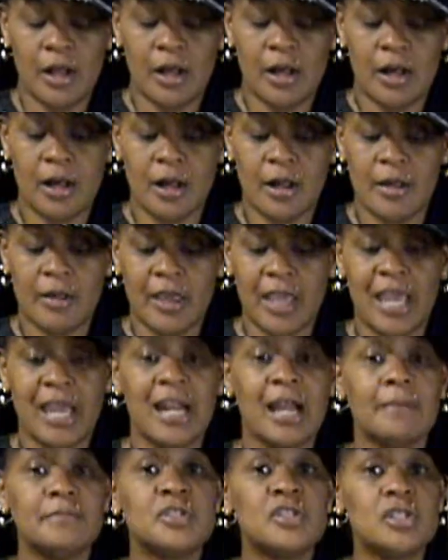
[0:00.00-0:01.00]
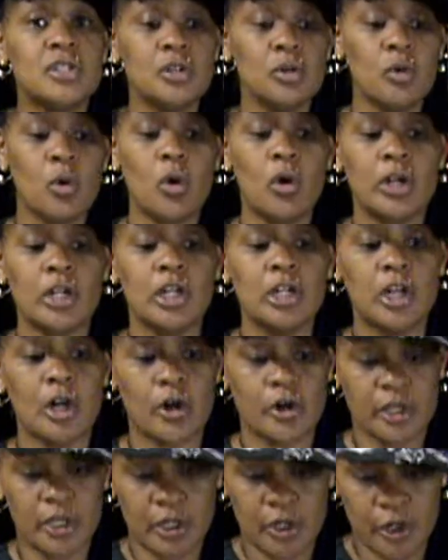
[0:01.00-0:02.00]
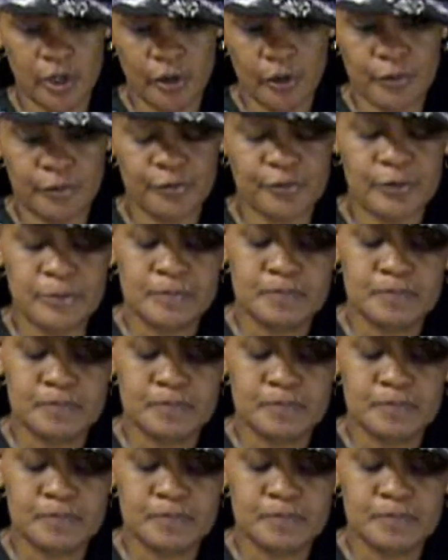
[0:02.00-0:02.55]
and I'm still on a learning curve.